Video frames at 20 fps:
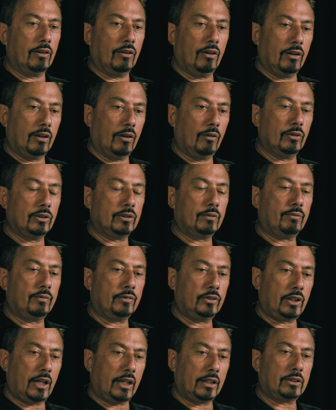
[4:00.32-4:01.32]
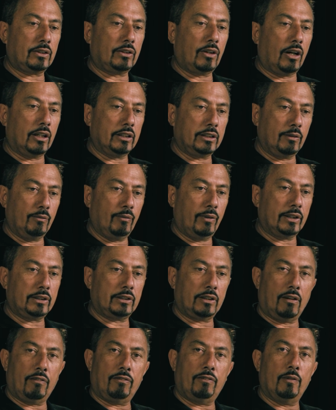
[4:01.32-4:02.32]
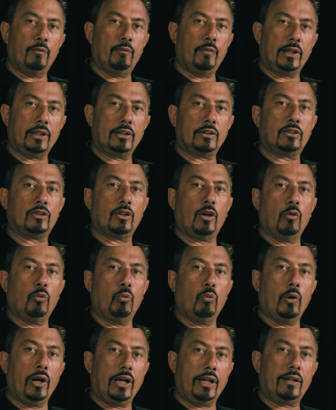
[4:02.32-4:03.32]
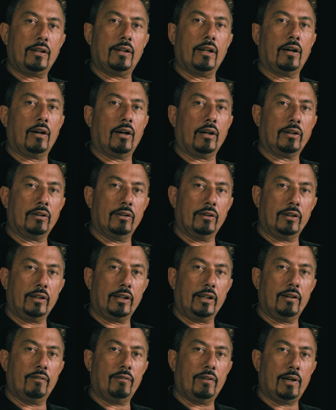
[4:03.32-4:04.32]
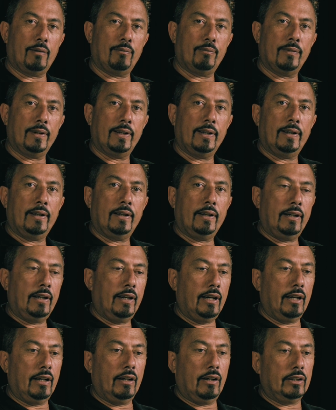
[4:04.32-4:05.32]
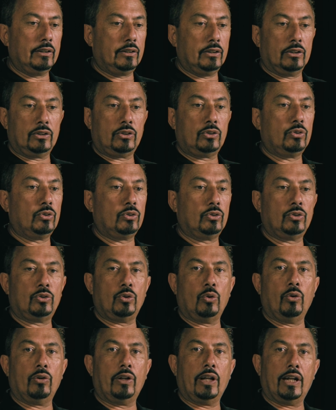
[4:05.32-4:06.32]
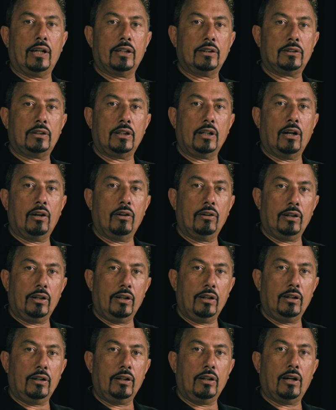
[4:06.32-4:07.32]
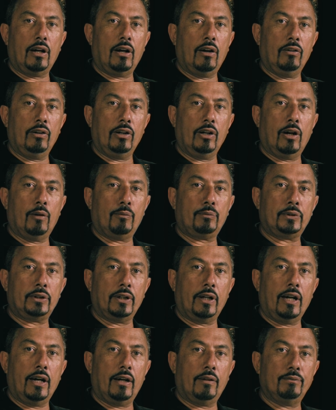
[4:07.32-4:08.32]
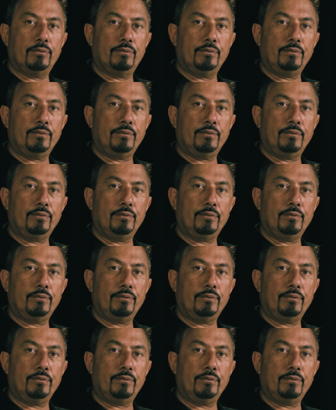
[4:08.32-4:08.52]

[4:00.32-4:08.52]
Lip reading: on. I was chastising myself for being so weak that I couldn't give up, and I just saw that as the only option out.